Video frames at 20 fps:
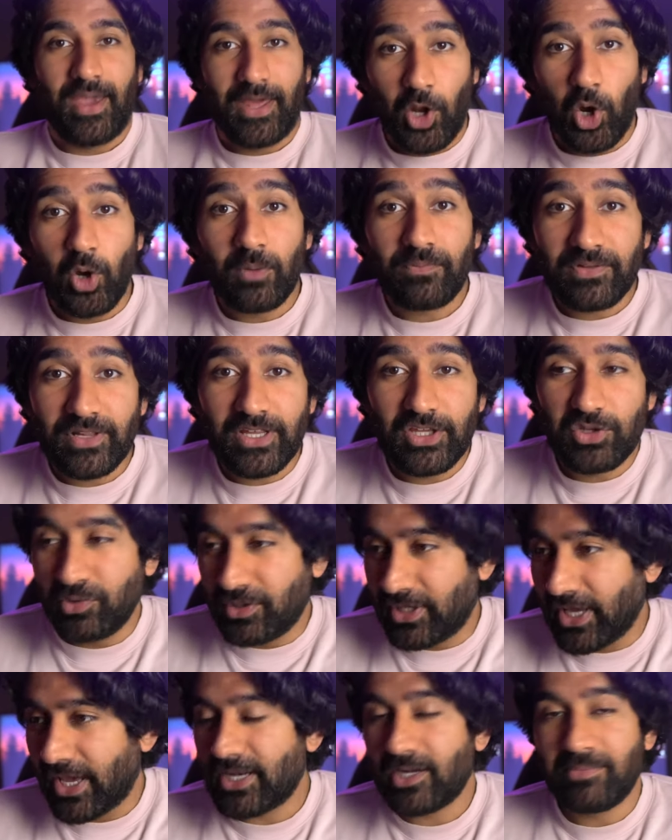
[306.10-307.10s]
And hopefully you
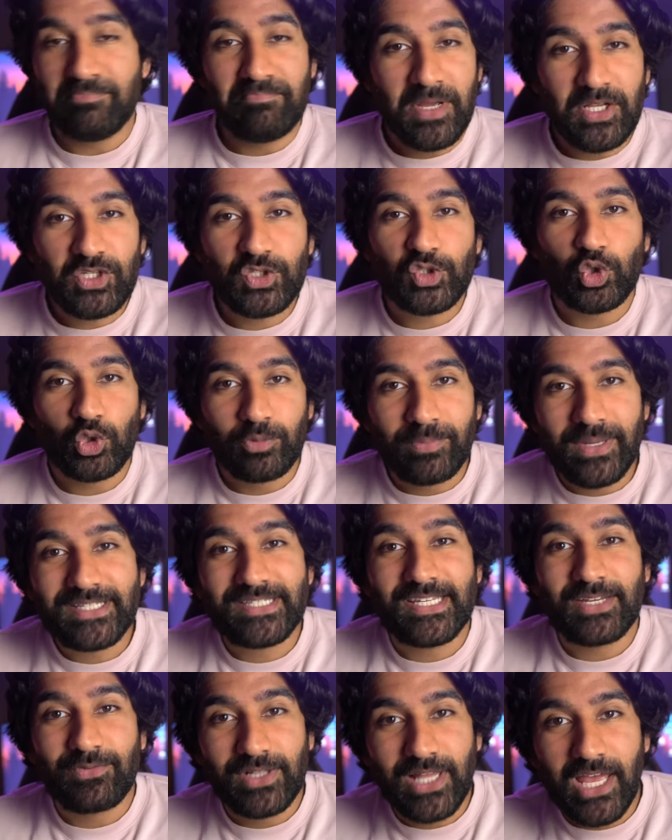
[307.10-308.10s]
get a
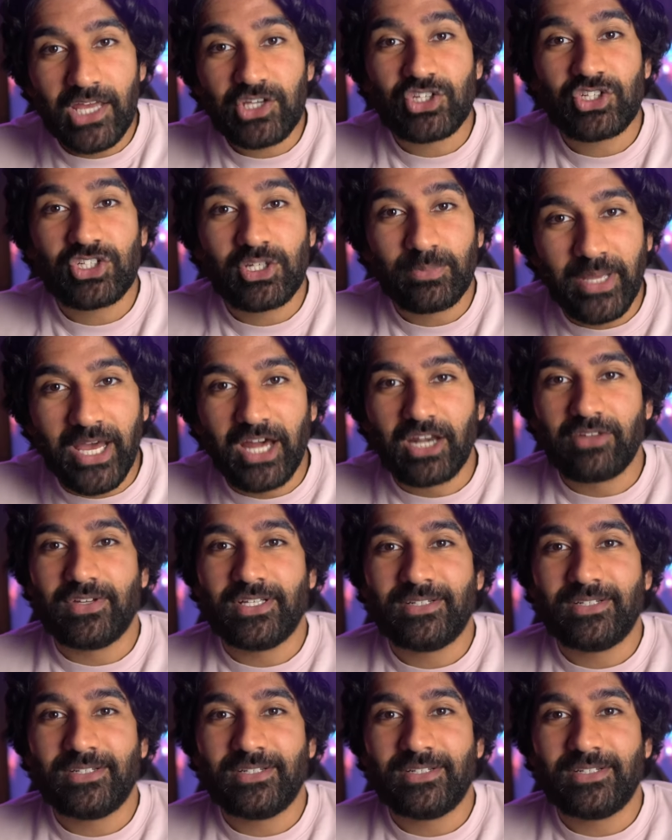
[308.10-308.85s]
mentor-mentee relationship out of